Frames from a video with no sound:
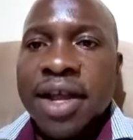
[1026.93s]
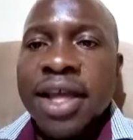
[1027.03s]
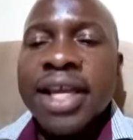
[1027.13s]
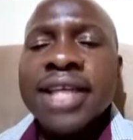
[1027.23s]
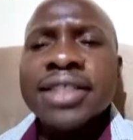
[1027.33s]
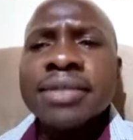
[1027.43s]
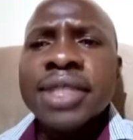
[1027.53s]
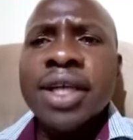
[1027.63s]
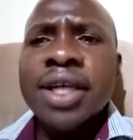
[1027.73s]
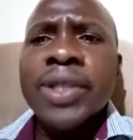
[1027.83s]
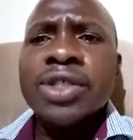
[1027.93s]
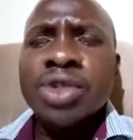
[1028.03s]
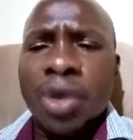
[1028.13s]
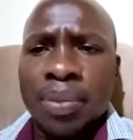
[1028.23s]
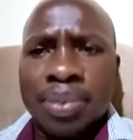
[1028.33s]
It doesn't mean now we
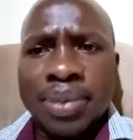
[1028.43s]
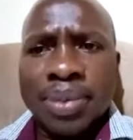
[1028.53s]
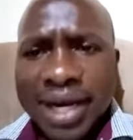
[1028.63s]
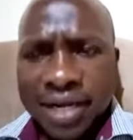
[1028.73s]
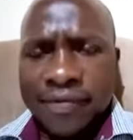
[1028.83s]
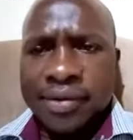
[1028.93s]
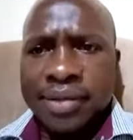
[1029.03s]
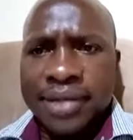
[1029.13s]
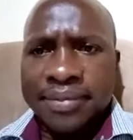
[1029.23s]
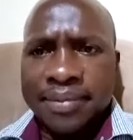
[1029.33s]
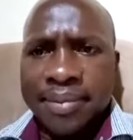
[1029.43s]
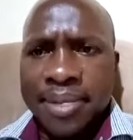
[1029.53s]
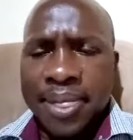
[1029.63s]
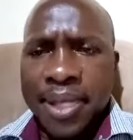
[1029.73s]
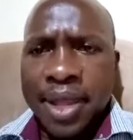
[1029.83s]
stop learning from them.
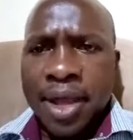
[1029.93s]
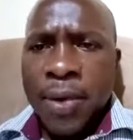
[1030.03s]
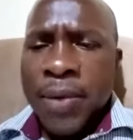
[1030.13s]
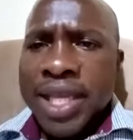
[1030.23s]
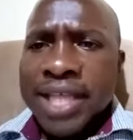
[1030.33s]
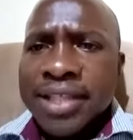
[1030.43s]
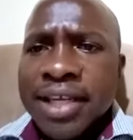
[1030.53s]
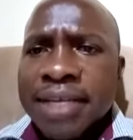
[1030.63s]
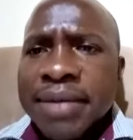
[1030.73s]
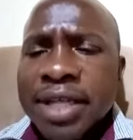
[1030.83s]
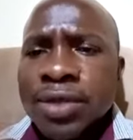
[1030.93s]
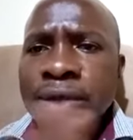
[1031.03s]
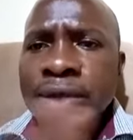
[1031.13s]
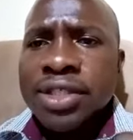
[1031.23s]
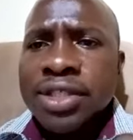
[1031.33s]
We just eliminate
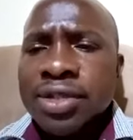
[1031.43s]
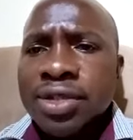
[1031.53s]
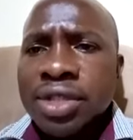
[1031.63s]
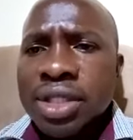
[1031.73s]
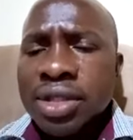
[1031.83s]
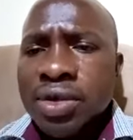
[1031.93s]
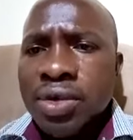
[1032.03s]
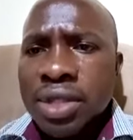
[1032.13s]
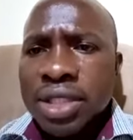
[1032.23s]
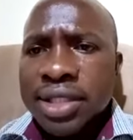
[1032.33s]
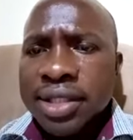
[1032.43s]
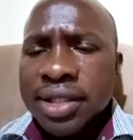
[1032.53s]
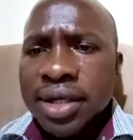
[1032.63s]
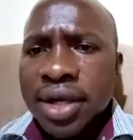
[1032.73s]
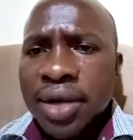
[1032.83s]
what is not good.
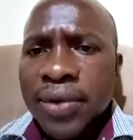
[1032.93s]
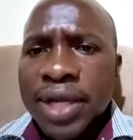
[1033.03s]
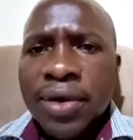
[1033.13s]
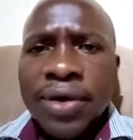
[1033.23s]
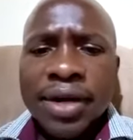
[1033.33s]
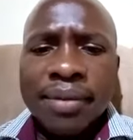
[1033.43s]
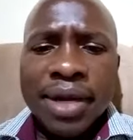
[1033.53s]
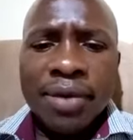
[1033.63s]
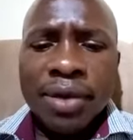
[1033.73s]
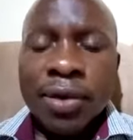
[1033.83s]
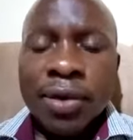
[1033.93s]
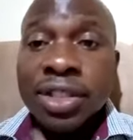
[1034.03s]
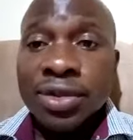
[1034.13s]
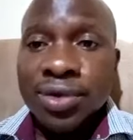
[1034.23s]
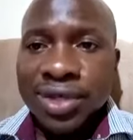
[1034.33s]
We all remain with what is good.